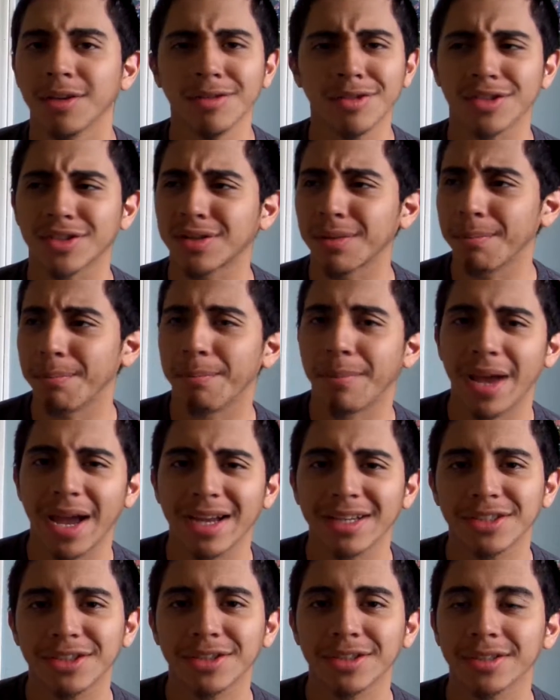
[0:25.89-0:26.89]
Can you just
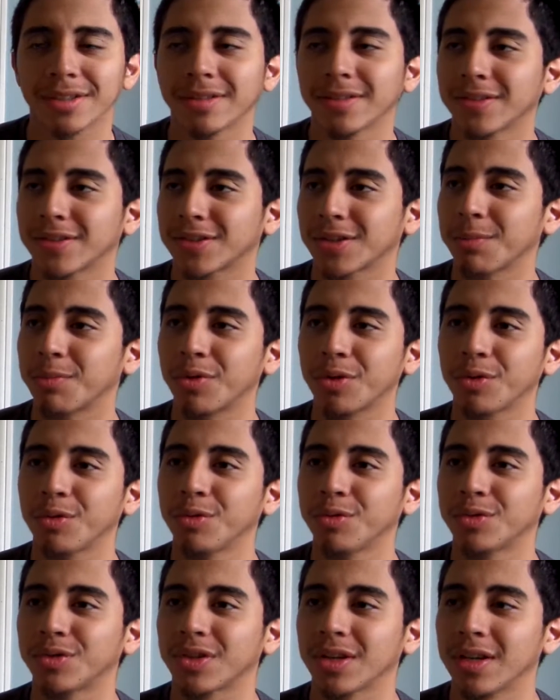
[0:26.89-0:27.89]
imagine someone
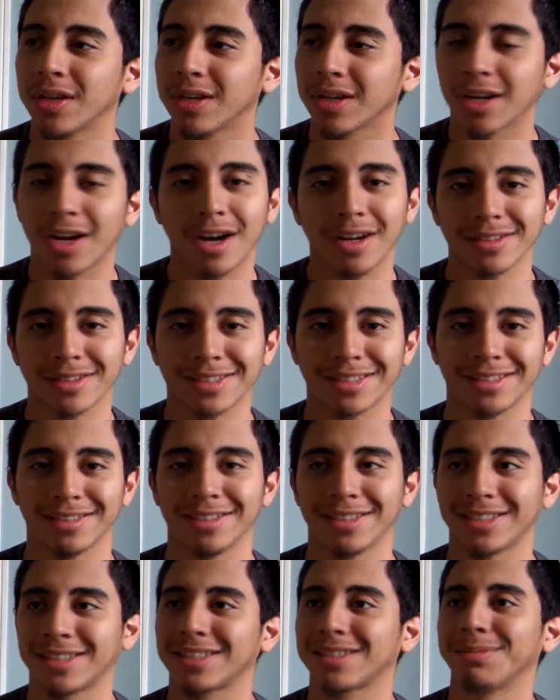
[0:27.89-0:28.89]
who's
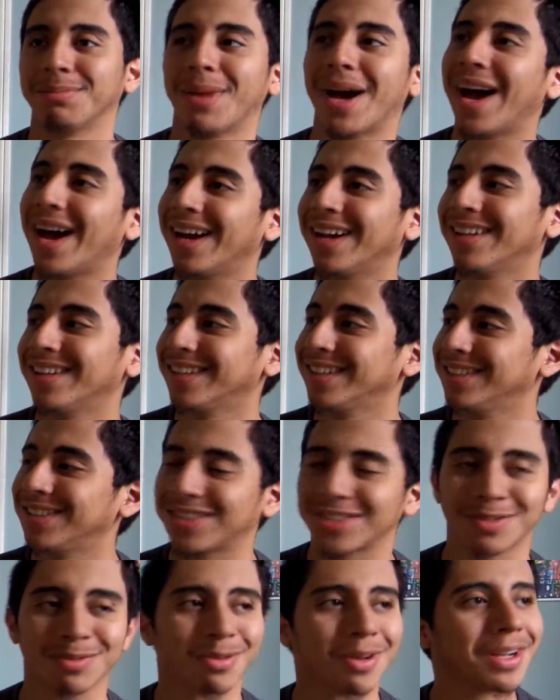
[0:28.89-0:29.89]
constantly smiling,
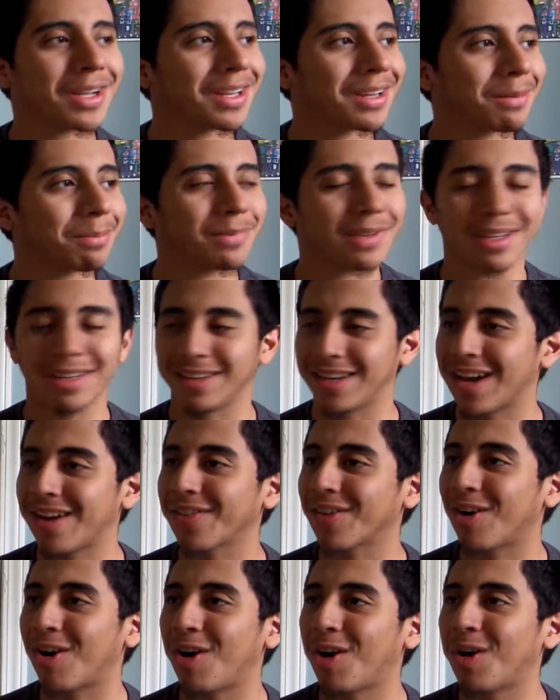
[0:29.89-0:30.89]
just walking up and
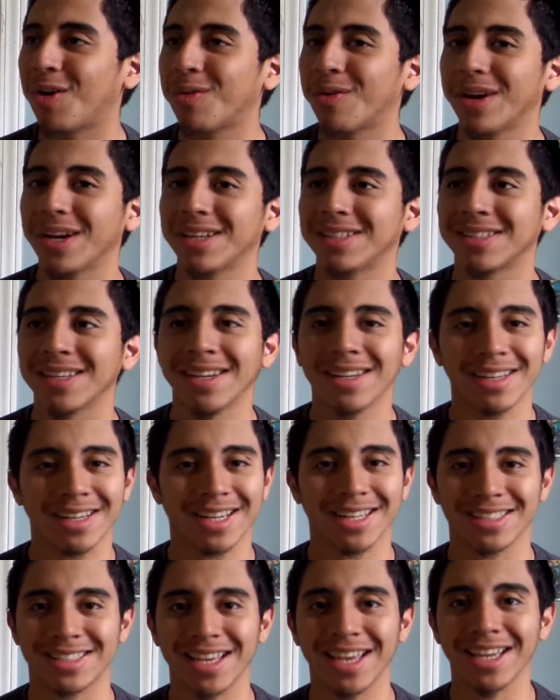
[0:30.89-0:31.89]
down the hallways
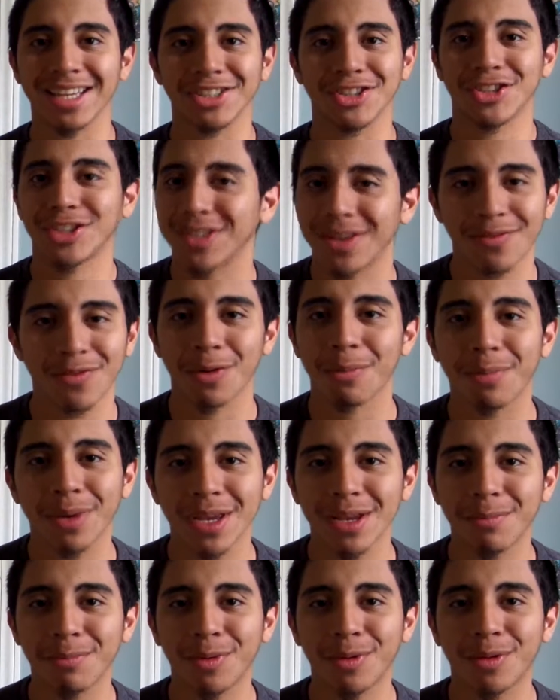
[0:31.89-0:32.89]
and taking shit from
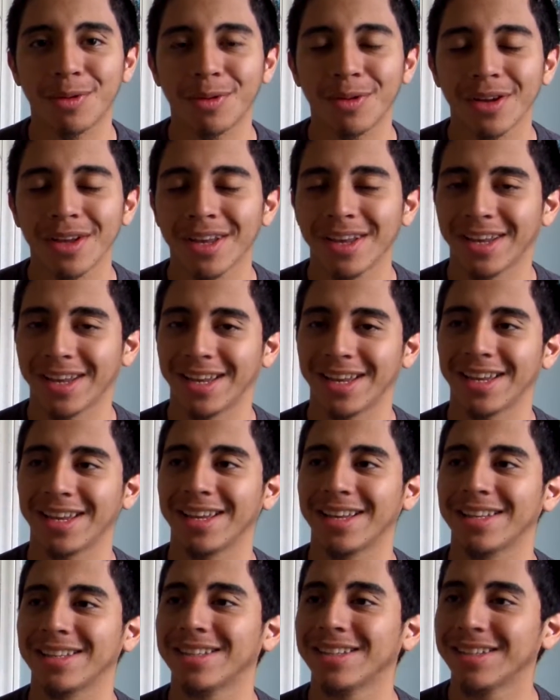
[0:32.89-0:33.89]
people.
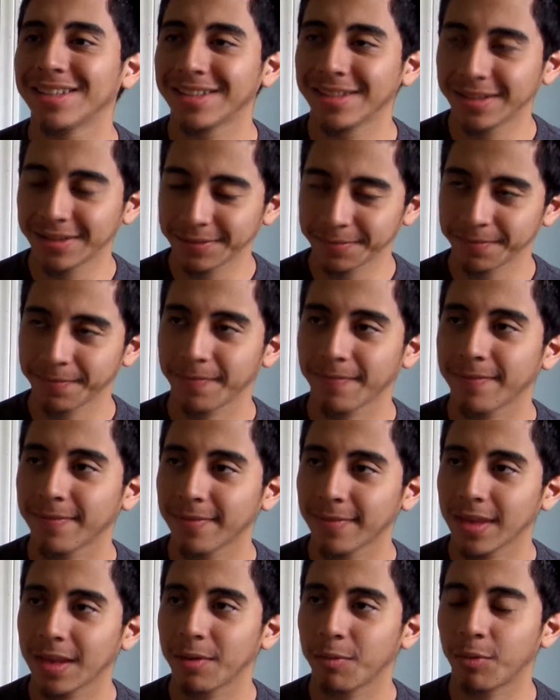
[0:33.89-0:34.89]
And
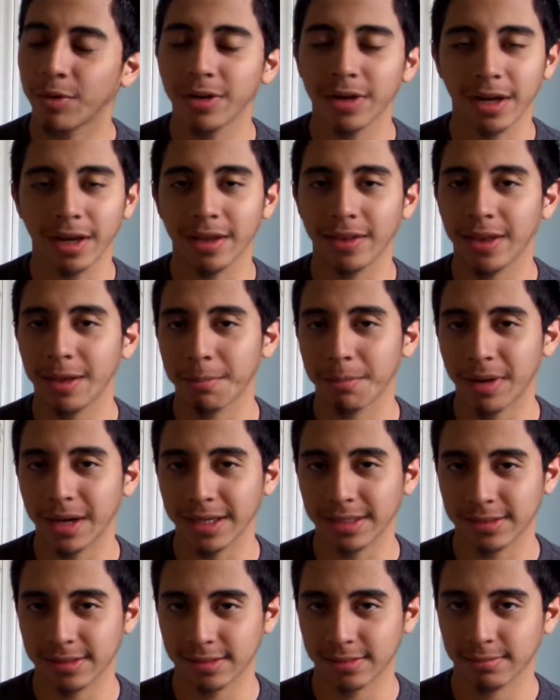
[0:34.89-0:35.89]
one day they
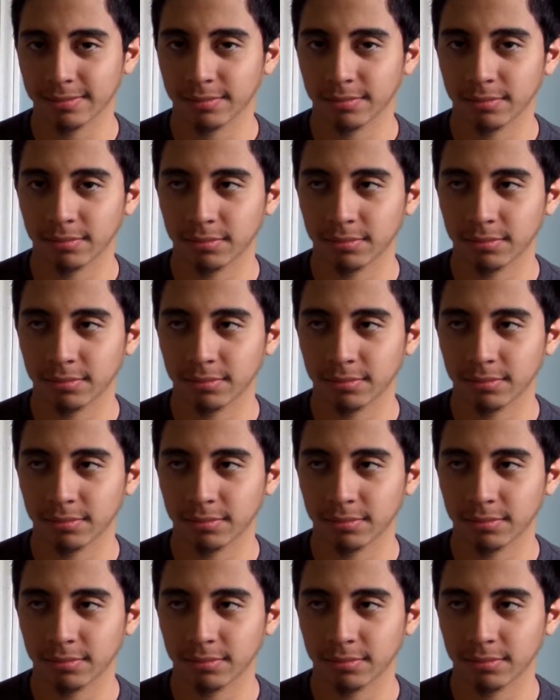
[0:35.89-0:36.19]
might.